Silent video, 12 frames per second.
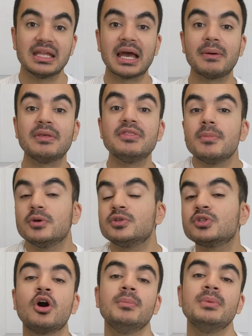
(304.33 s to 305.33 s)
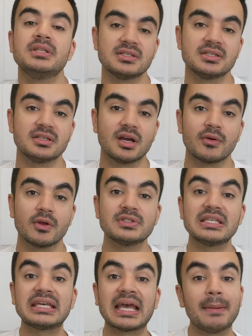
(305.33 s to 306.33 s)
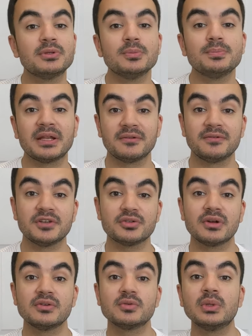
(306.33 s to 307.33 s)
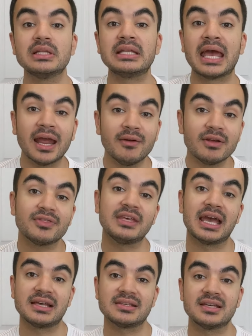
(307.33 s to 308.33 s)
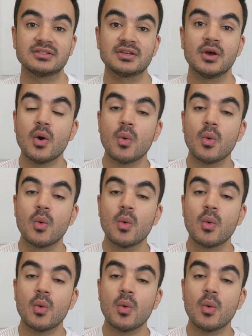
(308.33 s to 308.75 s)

Now, in the most common scenarios, the capital beneficiaries will inherit the assets